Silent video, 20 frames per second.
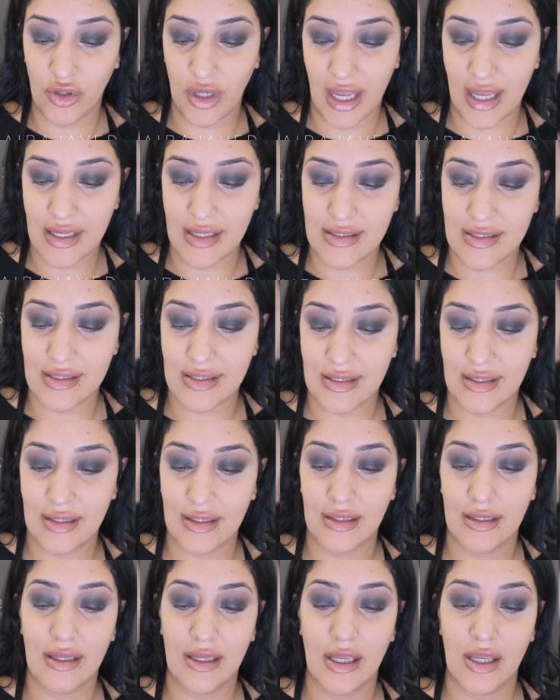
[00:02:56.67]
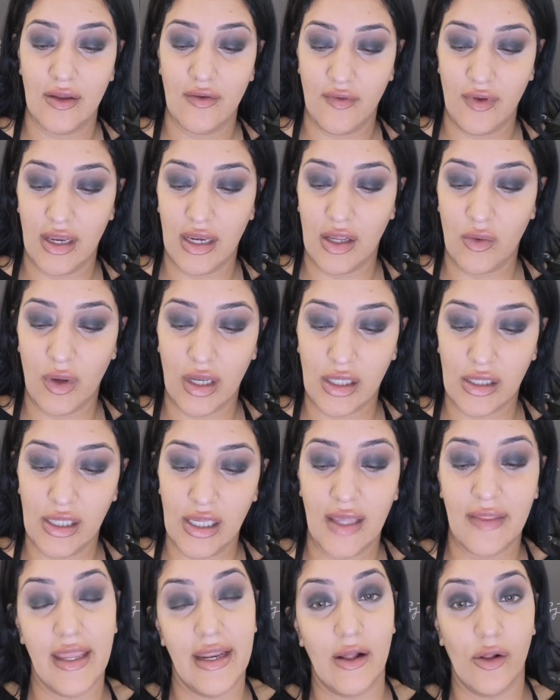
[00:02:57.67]
guys very quickly
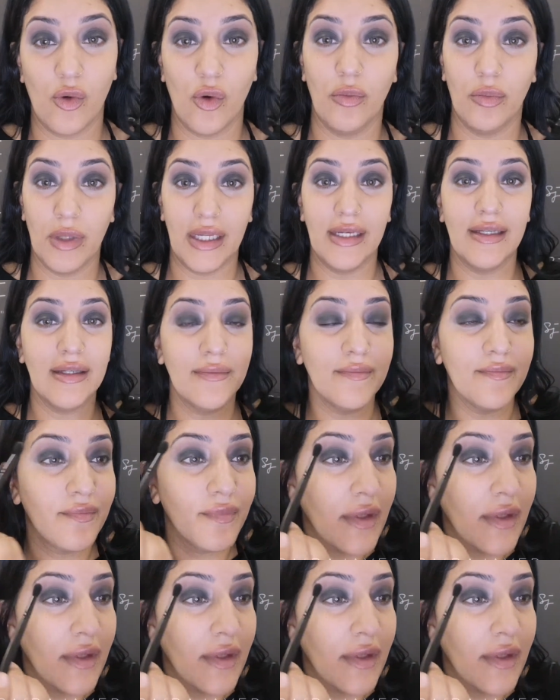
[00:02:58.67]
and then I'll go and blend it.